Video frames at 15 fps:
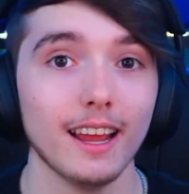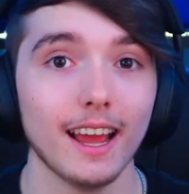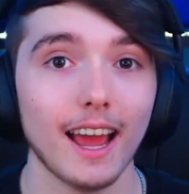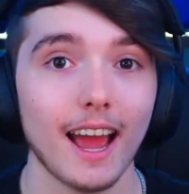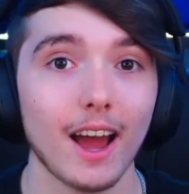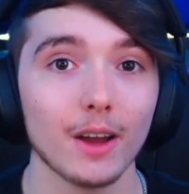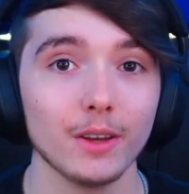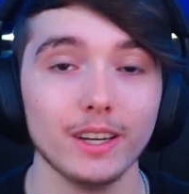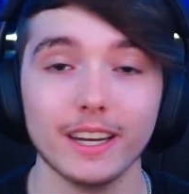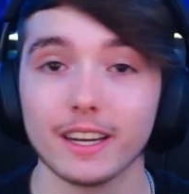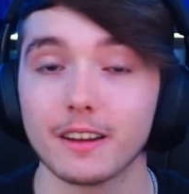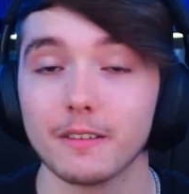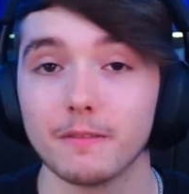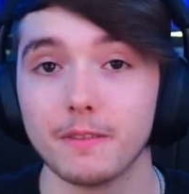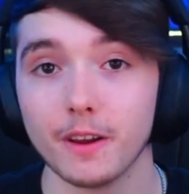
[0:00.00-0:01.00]
how you need
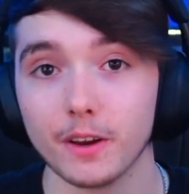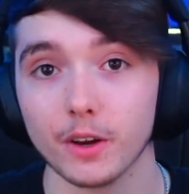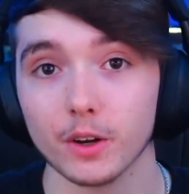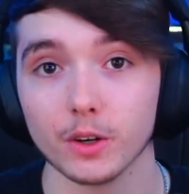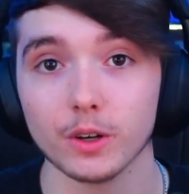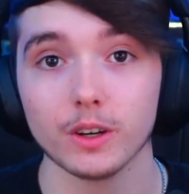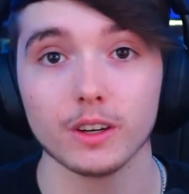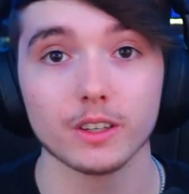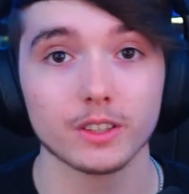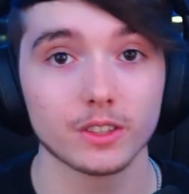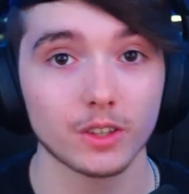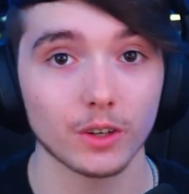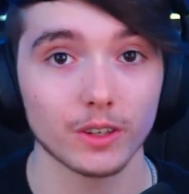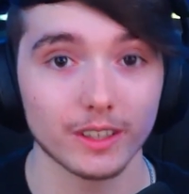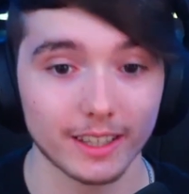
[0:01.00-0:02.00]
to configure
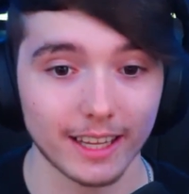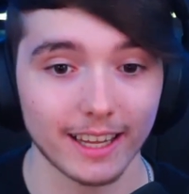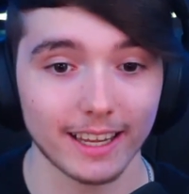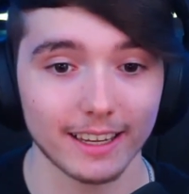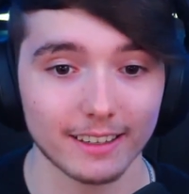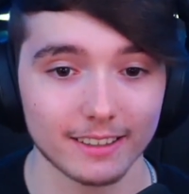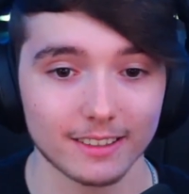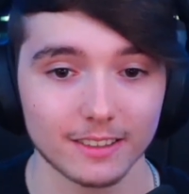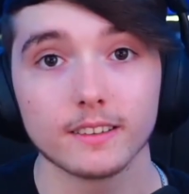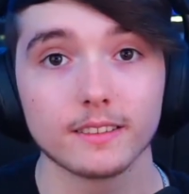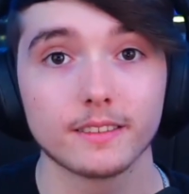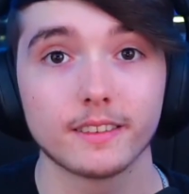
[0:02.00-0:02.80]
certain things.